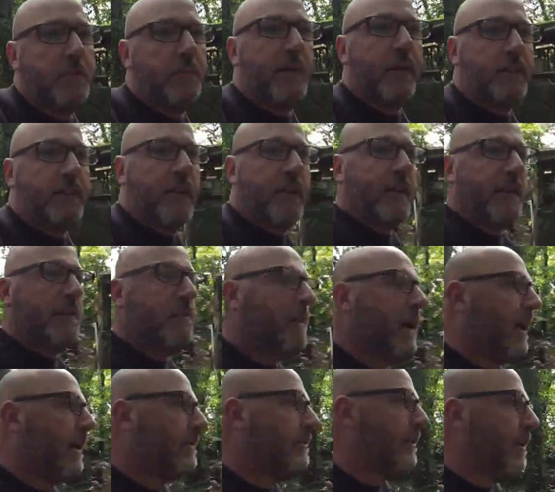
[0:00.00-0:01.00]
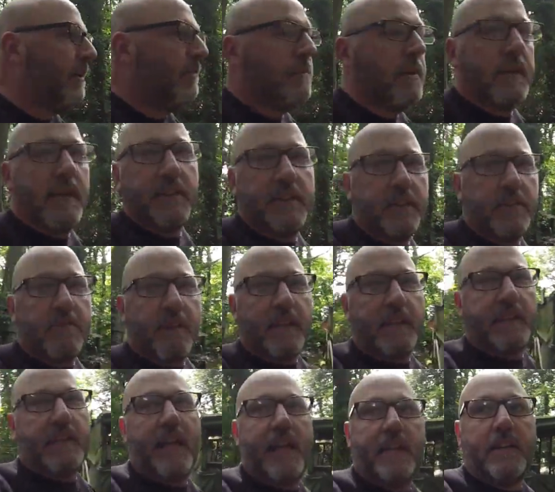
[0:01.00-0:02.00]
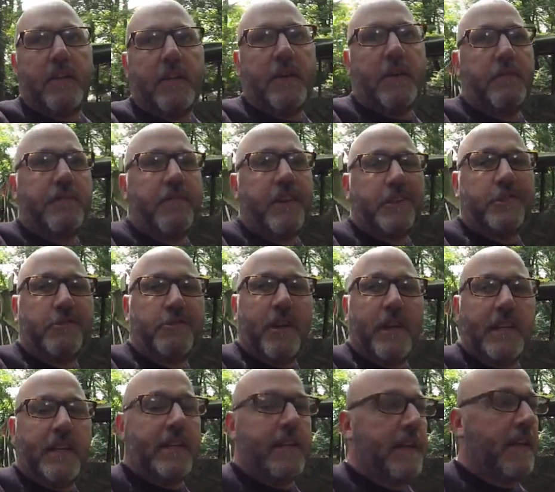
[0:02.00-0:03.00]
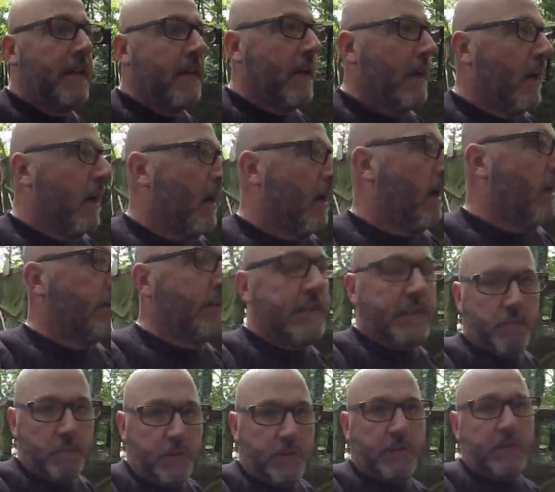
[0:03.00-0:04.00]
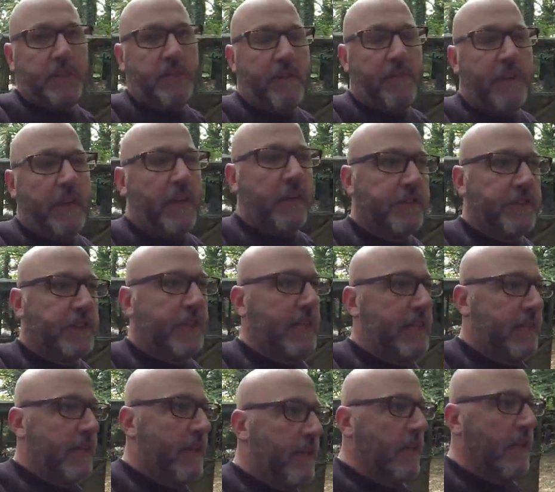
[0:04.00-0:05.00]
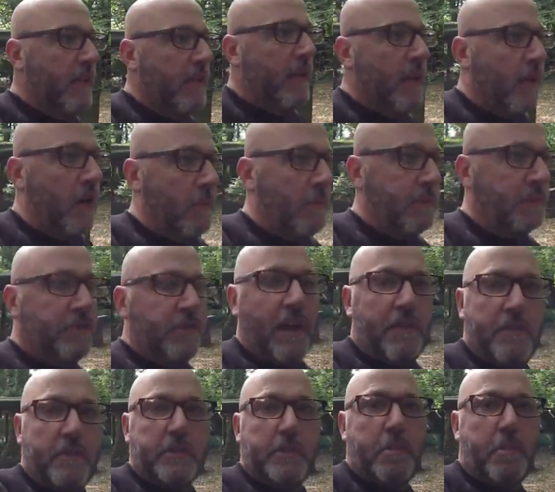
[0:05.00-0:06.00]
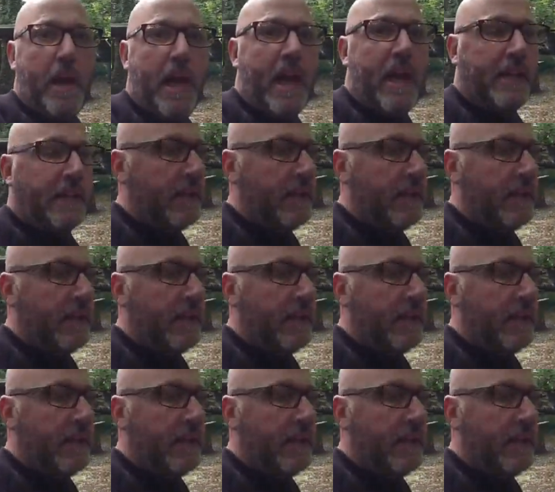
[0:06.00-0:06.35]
too much hanging about. So everyone has a great day and they're not frustrated. Which is something I've seen on my travels about.